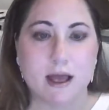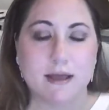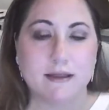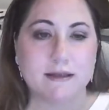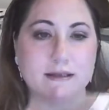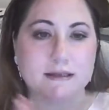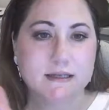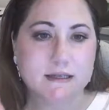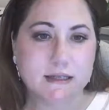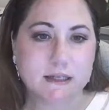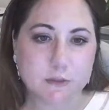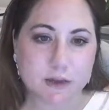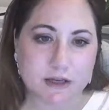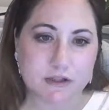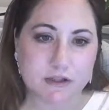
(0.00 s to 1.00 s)
And this is
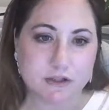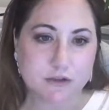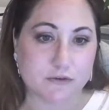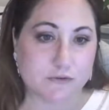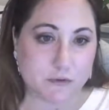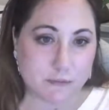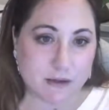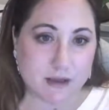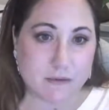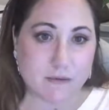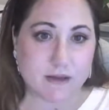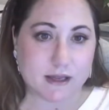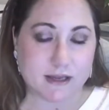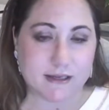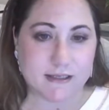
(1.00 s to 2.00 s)
especially true for me
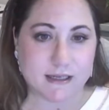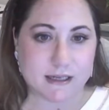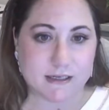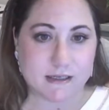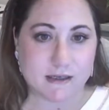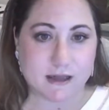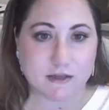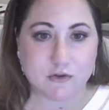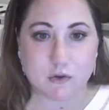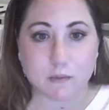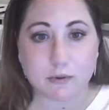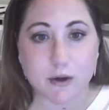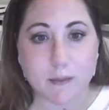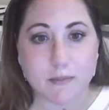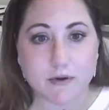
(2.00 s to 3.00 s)
related to intellectual
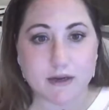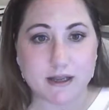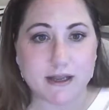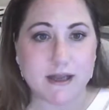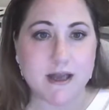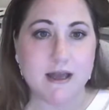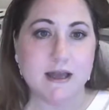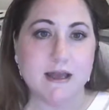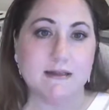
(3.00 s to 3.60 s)
property,